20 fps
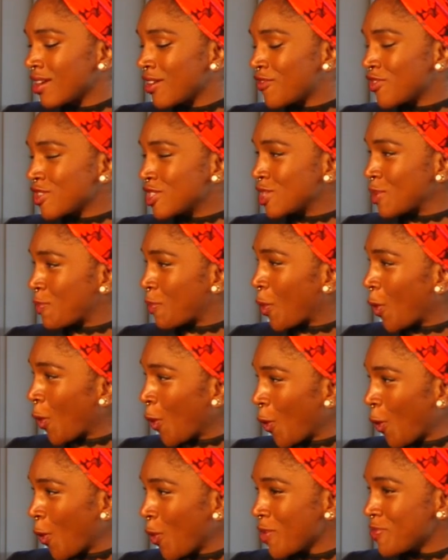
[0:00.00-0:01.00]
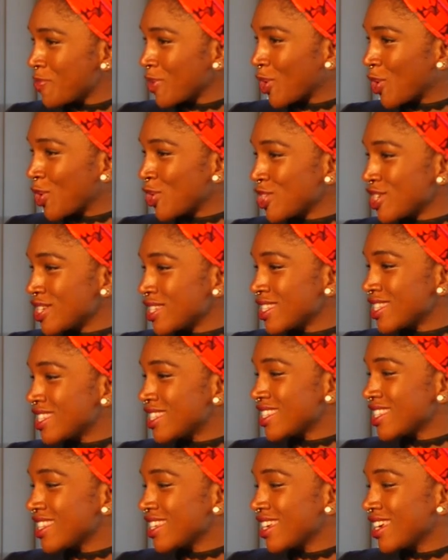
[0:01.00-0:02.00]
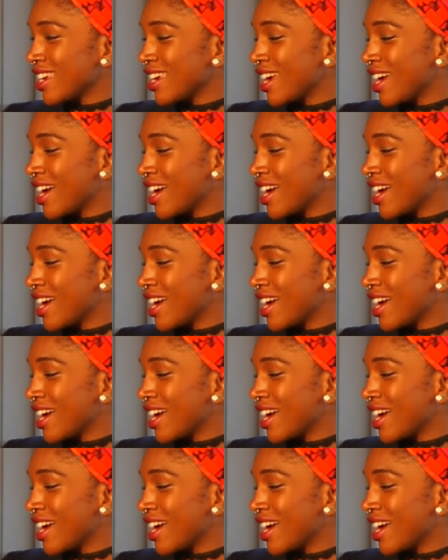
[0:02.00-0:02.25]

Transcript: for support because,